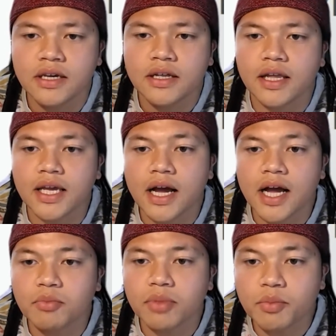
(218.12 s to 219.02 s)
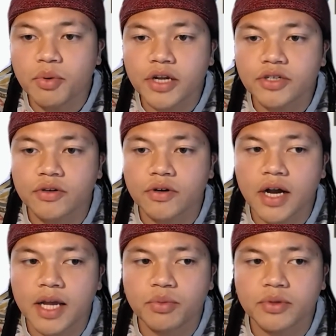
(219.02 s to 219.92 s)
like high blood pressure or
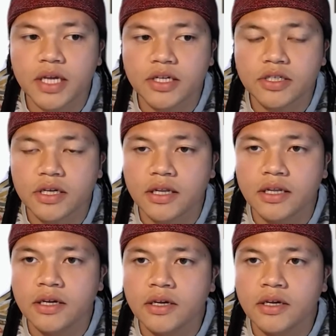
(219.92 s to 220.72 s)
hypertension